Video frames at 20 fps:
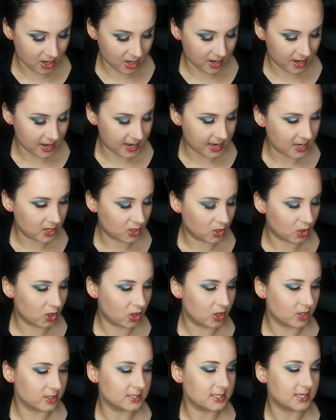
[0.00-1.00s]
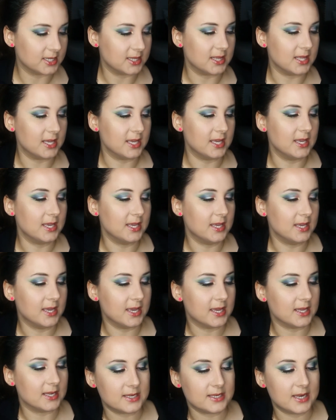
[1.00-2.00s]
I got the
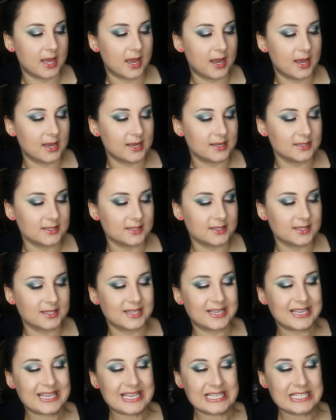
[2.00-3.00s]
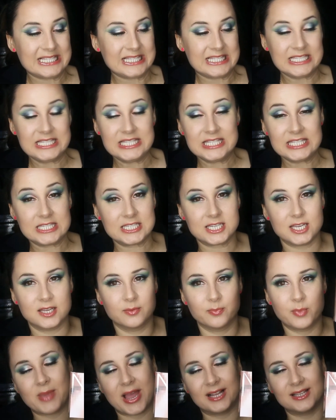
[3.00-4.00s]
Nars Assist
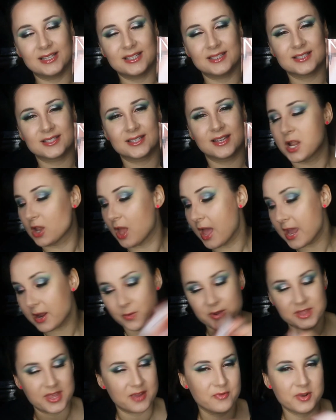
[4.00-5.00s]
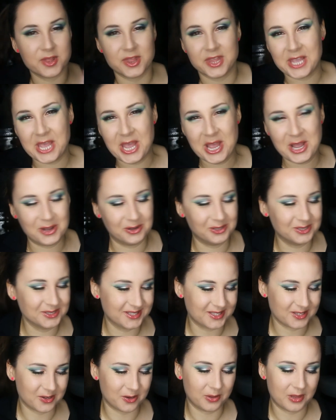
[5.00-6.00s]
palette. Like with everything
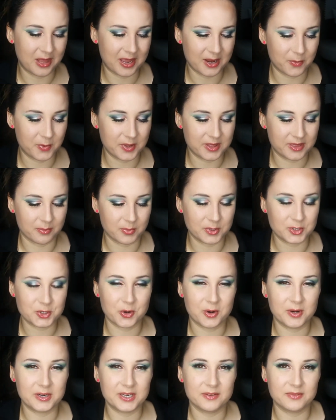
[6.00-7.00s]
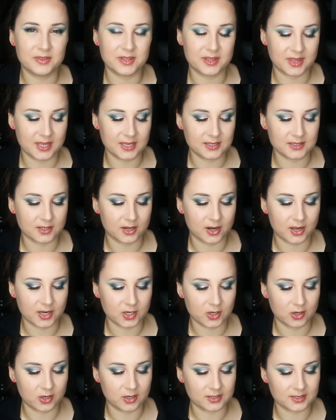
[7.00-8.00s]
else, or like with the majority of the things that I
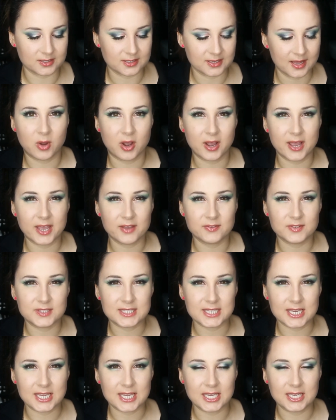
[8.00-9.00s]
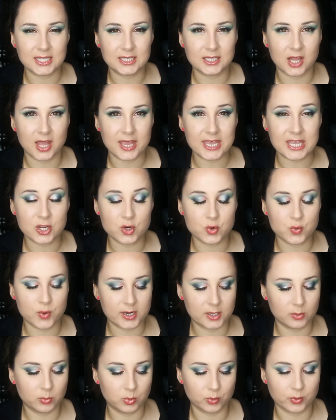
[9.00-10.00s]
got, I have seen
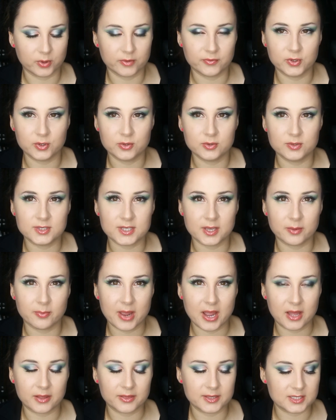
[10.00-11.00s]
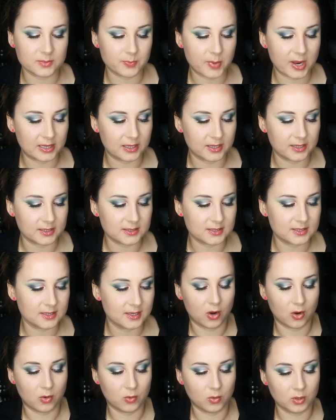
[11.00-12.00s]
incredible reviews about this palette
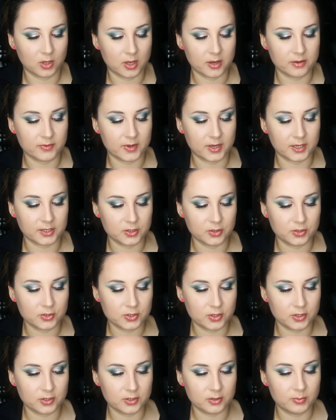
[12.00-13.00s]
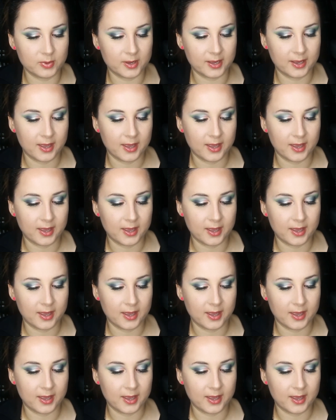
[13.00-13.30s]
all over YouTube.